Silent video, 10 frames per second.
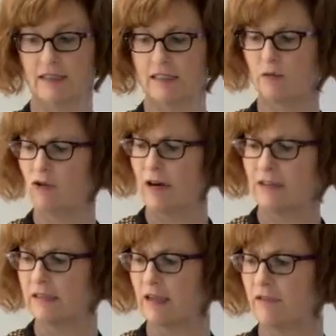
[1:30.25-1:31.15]
And there's some
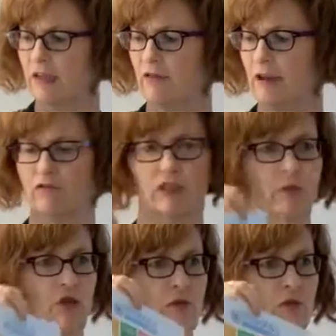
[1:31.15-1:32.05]
great stuff there around
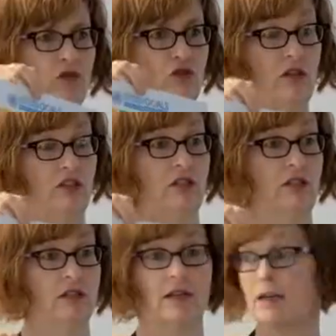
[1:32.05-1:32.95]
responsible construction
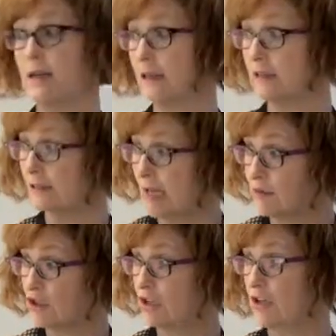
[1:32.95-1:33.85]
and
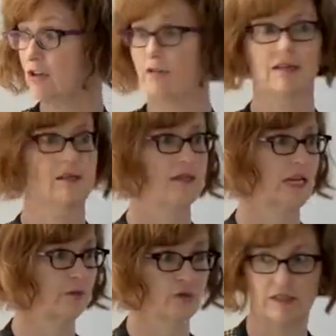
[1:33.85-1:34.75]
consumption, around
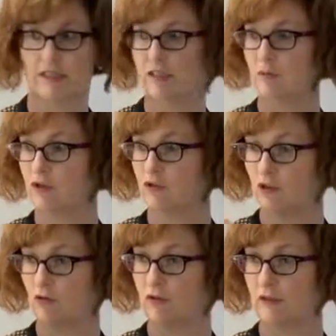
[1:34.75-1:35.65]
sustainable cities, which,
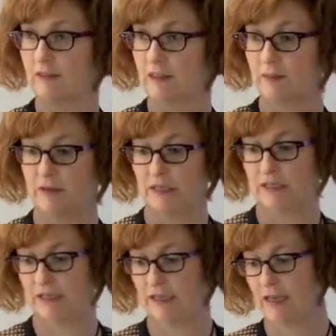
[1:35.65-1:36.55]
you know, reflect this
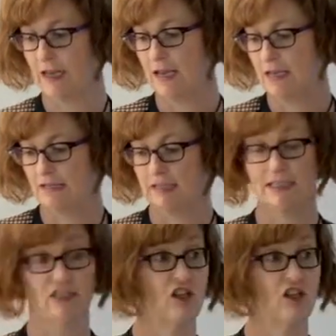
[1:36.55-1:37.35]
particular sector here.